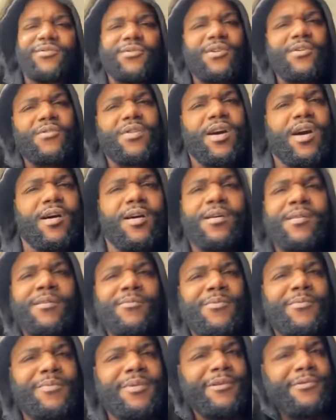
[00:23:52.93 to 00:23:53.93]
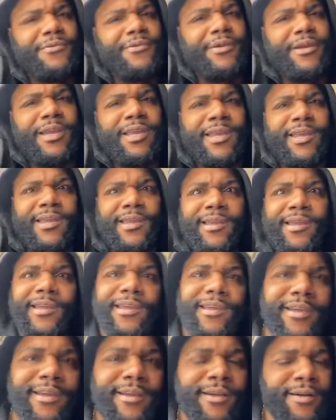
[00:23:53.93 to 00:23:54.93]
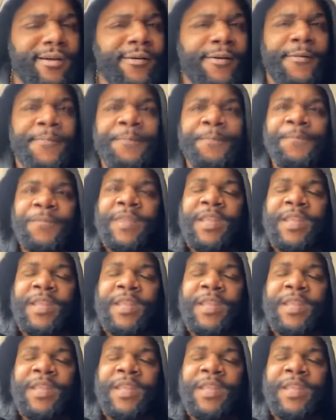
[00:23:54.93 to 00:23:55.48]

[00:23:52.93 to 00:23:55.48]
You know, karma be real.